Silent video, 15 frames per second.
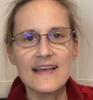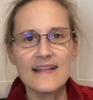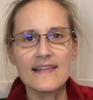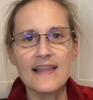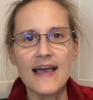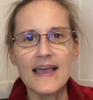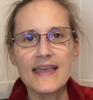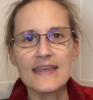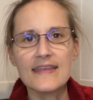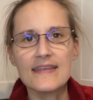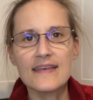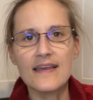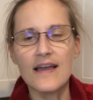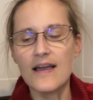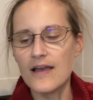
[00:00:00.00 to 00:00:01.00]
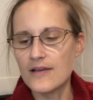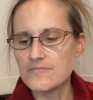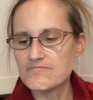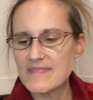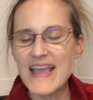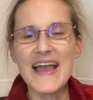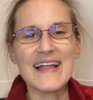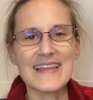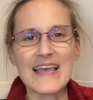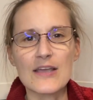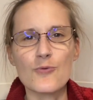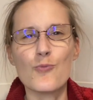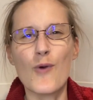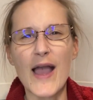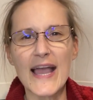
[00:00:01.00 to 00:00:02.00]
like, uh, yeah, like
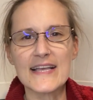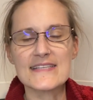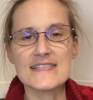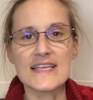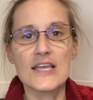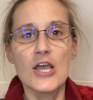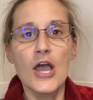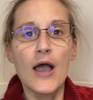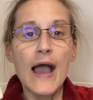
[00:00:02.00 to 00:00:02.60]
waxy.